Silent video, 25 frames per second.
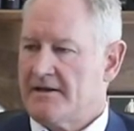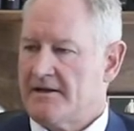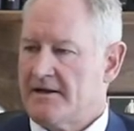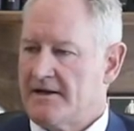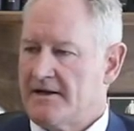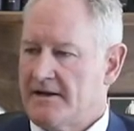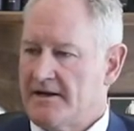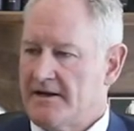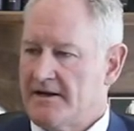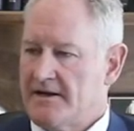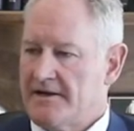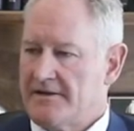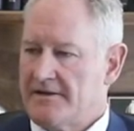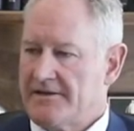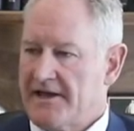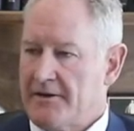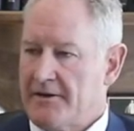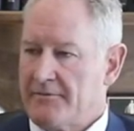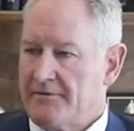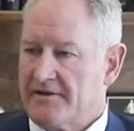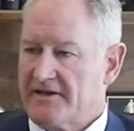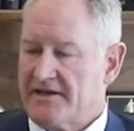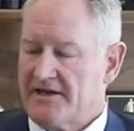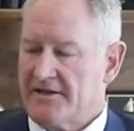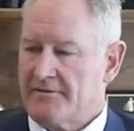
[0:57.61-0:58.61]

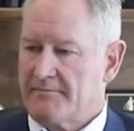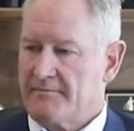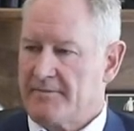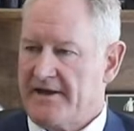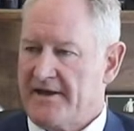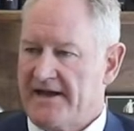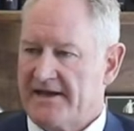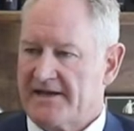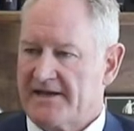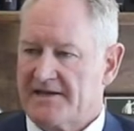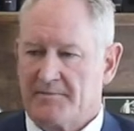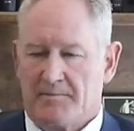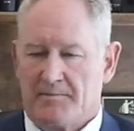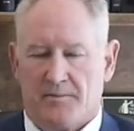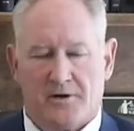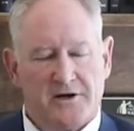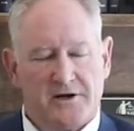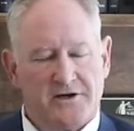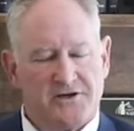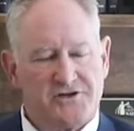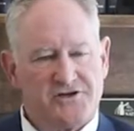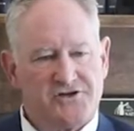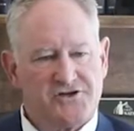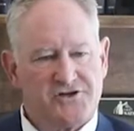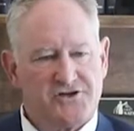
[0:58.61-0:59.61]
That began back in
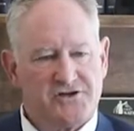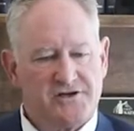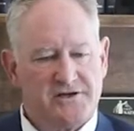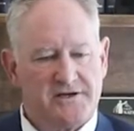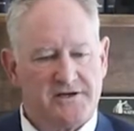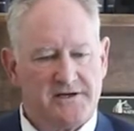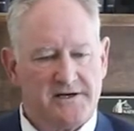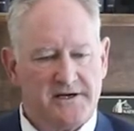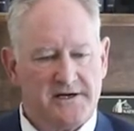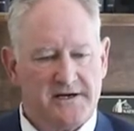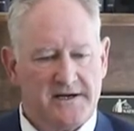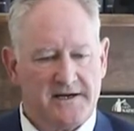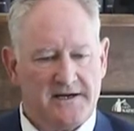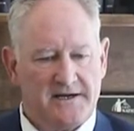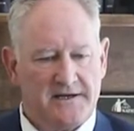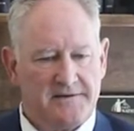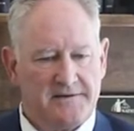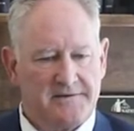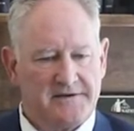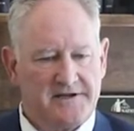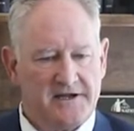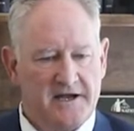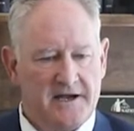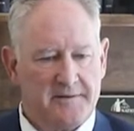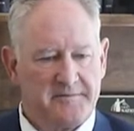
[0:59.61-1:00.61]
March.
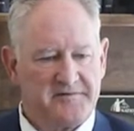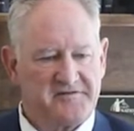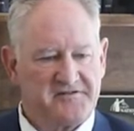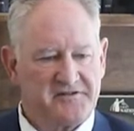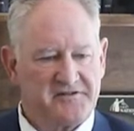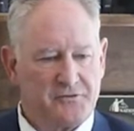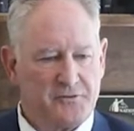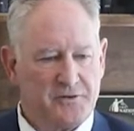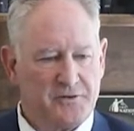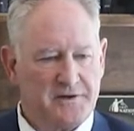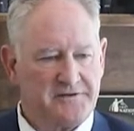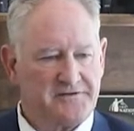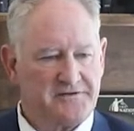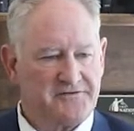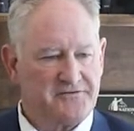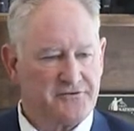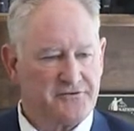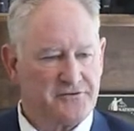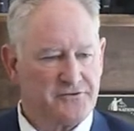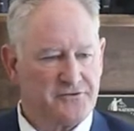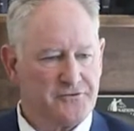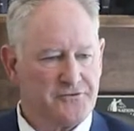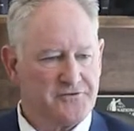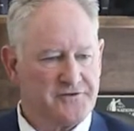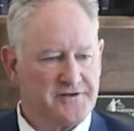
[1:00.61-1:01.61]
He obviously went
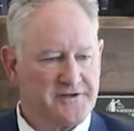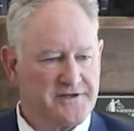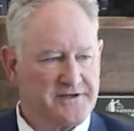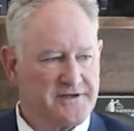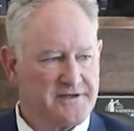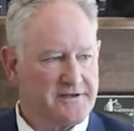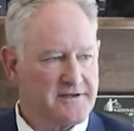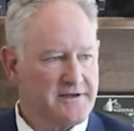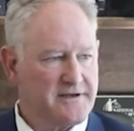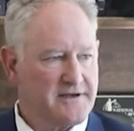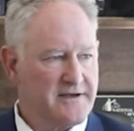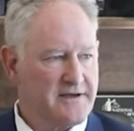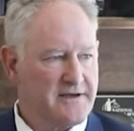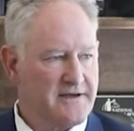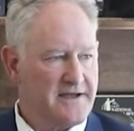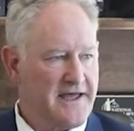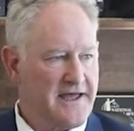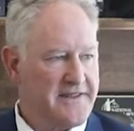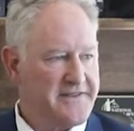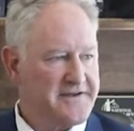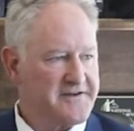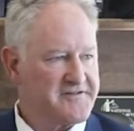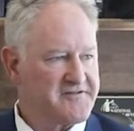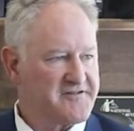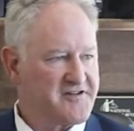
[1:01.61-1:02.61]
through the
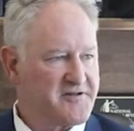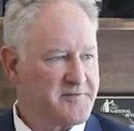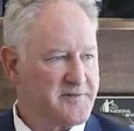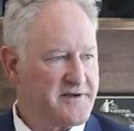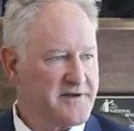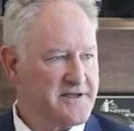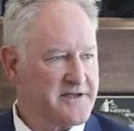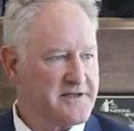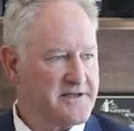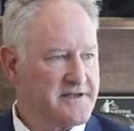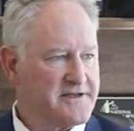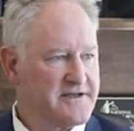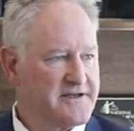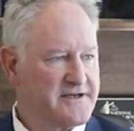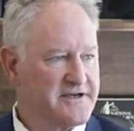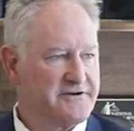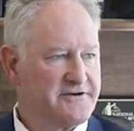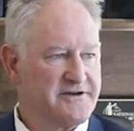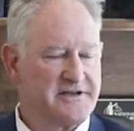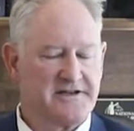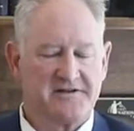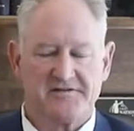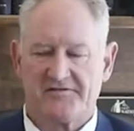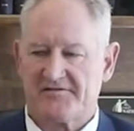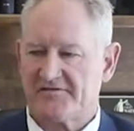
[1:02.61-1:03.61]
ethics committee
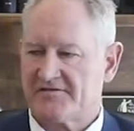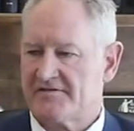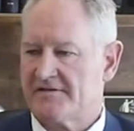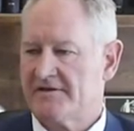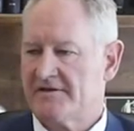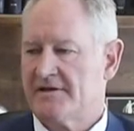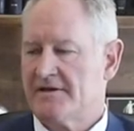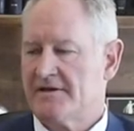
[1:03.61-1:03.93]
hearings.